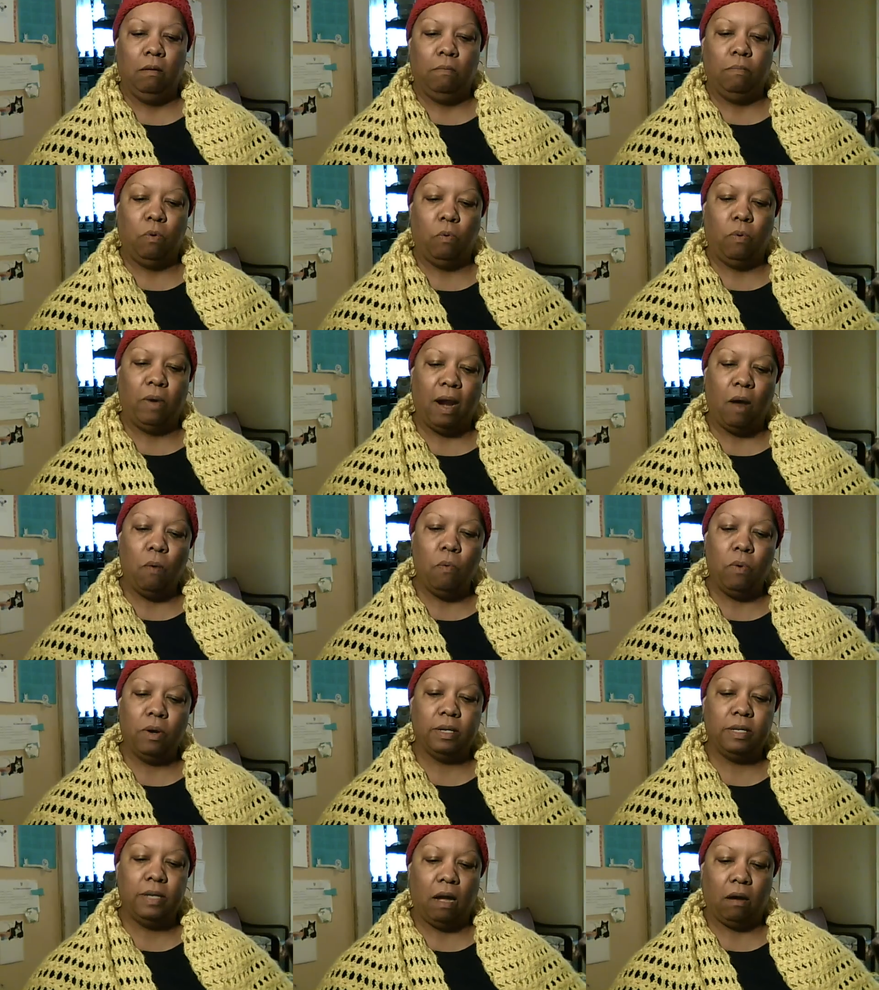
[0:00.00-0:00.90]
But what I
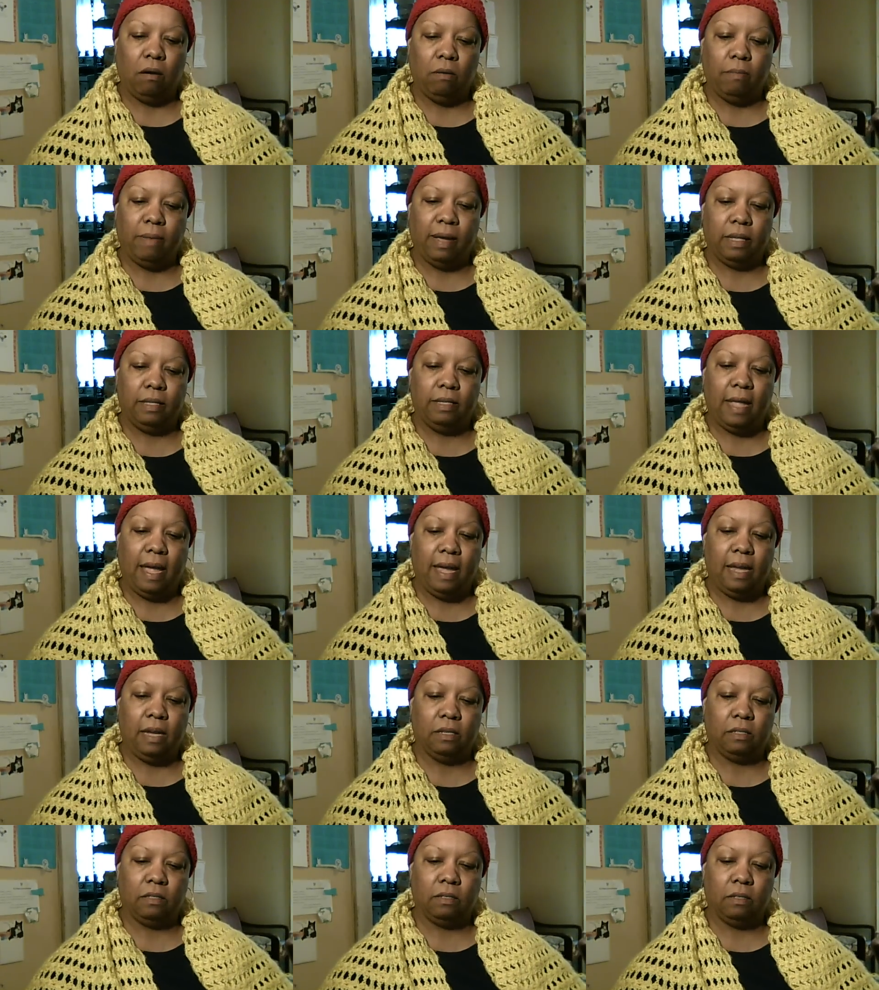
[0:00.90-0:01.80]
want to talk about
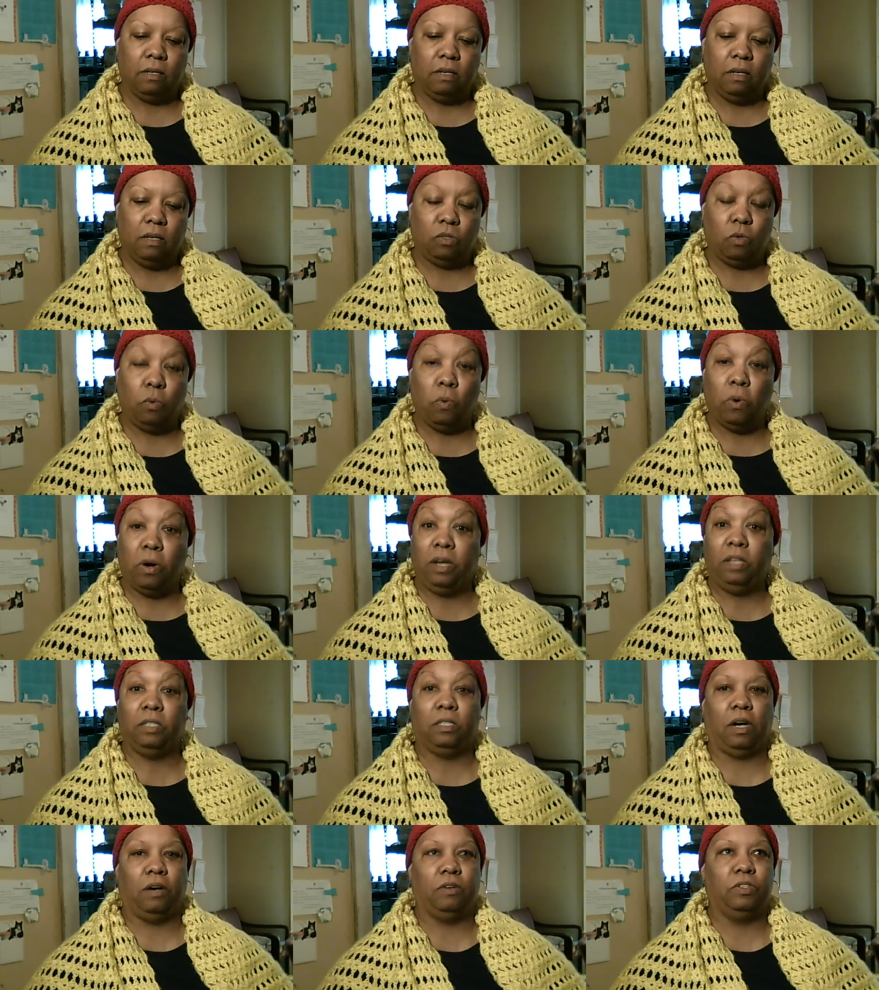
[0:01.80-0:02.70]
today is where
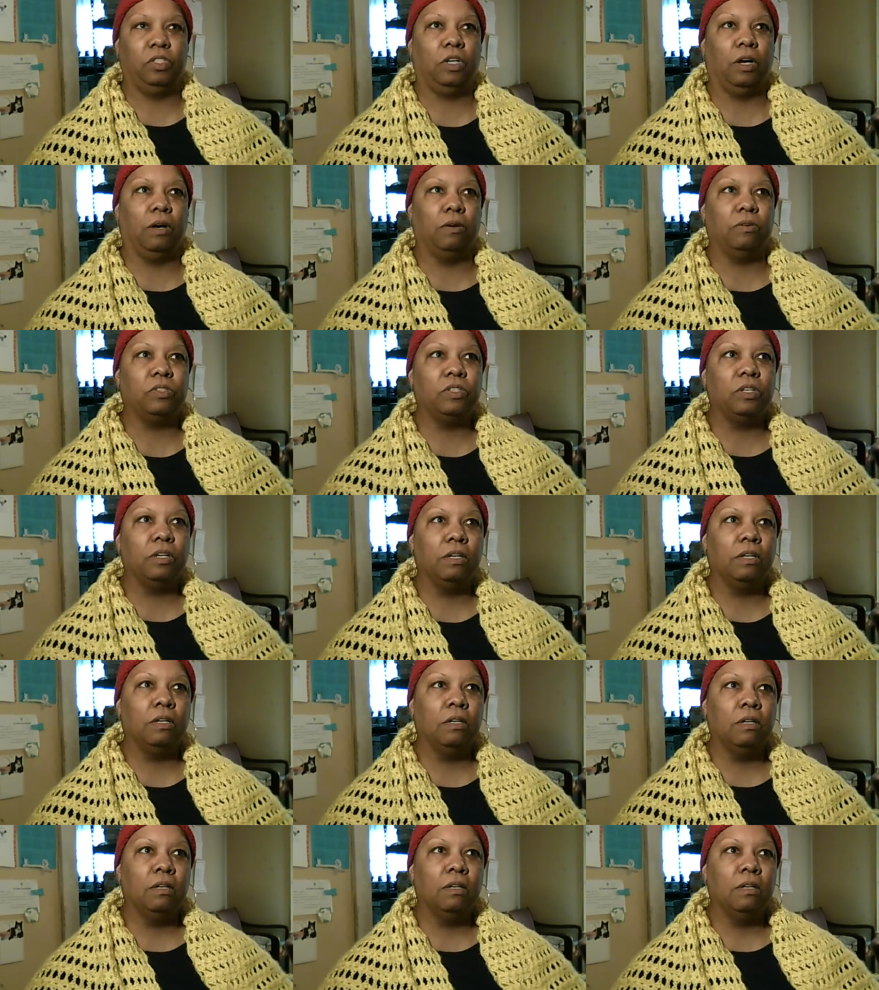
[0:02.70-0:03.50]
is our church?